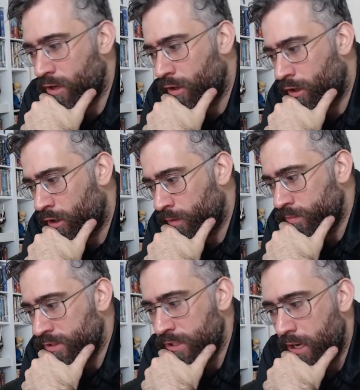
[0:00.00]

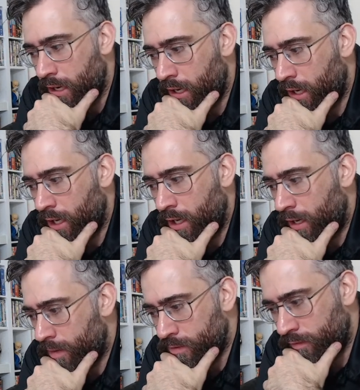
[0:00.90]
arms.
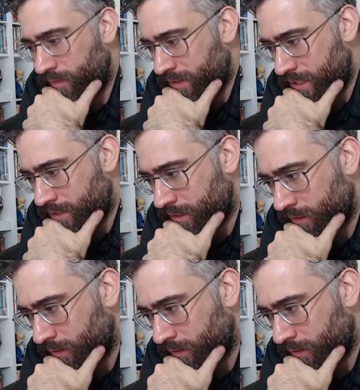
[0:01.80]
Absolutely fantastic.